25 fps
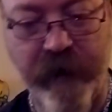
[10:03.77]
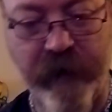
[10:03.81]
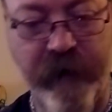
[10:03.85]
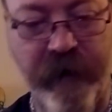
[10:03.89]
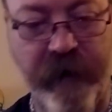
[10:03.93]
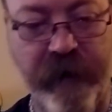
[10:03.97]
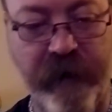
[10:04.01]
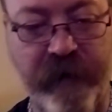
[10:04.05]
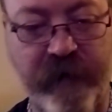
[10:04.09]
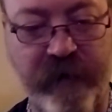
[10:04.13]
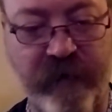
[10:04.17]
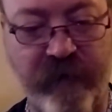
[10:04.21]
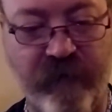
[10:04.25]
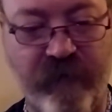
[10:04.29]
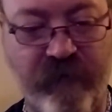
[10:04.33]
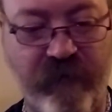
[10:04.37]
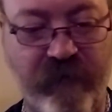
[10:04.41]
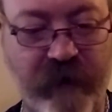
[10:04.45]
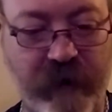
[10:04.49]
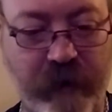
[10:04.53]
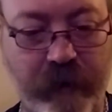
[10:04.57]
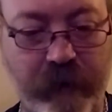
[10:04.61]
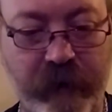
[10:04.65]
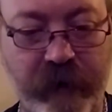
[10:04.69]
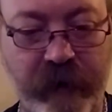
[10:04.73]
it's
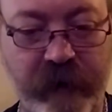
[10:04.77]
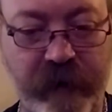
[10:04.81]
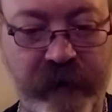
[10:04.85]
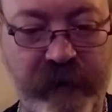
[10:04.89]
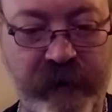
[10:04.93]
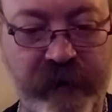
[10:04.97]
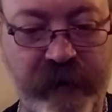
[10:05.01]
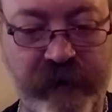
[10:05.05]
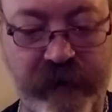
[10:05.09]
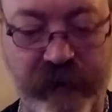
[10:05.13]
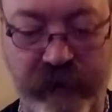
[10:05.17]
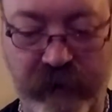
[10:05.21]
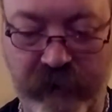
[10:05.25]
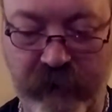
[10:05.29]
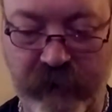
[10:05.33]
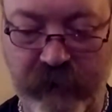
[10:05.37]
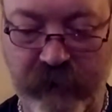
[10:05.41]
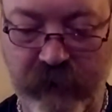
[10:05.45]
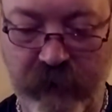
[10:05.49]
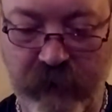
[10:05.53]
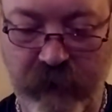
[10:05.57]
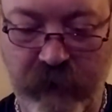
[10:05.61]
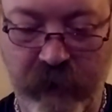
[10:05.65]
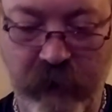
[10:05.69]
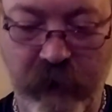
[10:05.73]
various
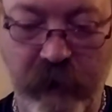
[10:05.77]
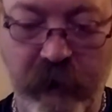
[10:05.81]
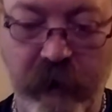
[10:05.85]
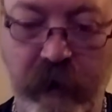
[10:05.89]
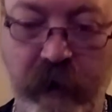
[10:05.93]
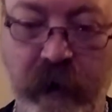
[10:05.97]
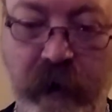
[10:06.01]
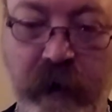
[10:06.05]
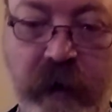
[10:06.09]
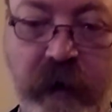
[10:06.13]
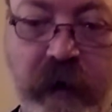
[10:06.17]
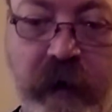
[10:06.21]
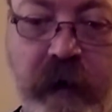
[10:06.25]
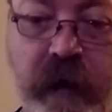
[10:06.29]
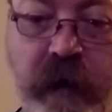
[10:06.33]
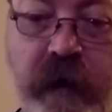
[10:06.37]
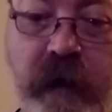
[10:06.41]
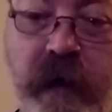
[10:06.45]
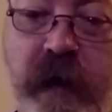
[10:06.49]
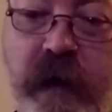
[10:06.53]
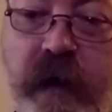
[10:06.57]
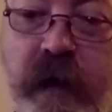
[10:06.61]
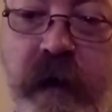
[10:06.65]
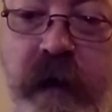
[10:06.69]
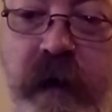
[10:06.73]

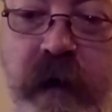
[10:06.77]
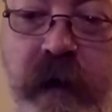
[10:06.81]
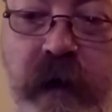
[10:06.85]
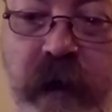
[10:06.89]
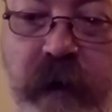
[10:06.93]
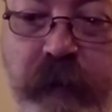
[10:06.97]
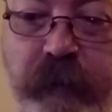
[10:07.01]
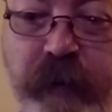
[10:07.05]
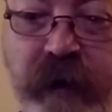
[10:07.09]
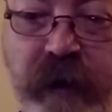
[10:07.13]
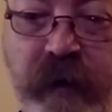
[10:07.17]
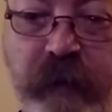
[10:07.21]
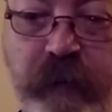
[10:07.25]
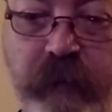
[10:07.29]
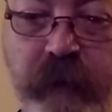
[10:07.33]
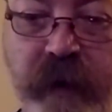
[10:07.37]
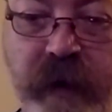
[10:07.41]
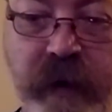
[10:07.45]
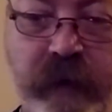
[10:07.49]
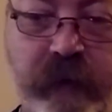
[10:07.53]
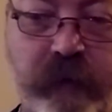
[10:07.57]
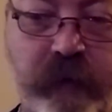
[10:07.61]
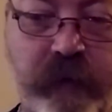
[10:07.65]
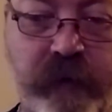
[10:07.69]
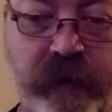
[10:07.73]
clip-in
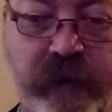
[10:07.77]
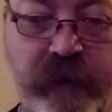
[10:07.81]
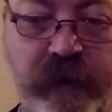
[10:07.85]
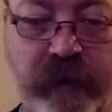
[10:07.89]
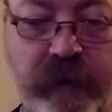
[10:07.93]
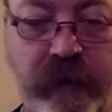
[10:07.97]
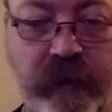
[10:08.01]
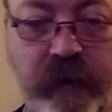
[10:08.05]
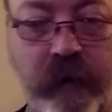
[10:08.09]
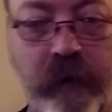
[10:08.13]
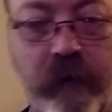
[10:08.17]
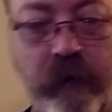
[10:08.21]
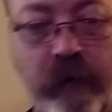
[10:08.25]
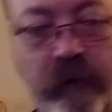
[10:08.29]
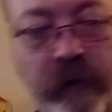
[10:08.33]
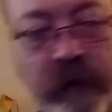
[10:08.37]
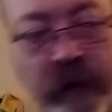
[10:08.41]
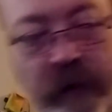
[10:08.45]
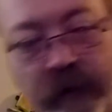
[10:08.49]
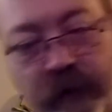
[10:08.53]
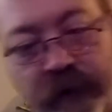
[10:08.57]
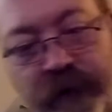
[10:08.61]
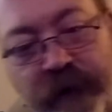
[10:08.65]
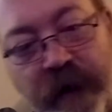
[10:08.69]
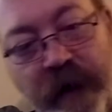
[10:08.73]
mounts. Oh,
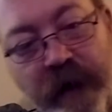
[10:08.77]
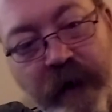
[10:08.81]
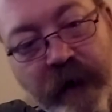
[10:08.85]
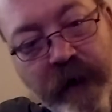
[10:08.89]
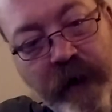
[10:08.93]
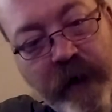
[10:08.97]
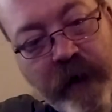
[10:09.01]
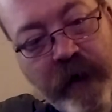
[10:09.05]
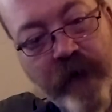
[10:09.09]
there's a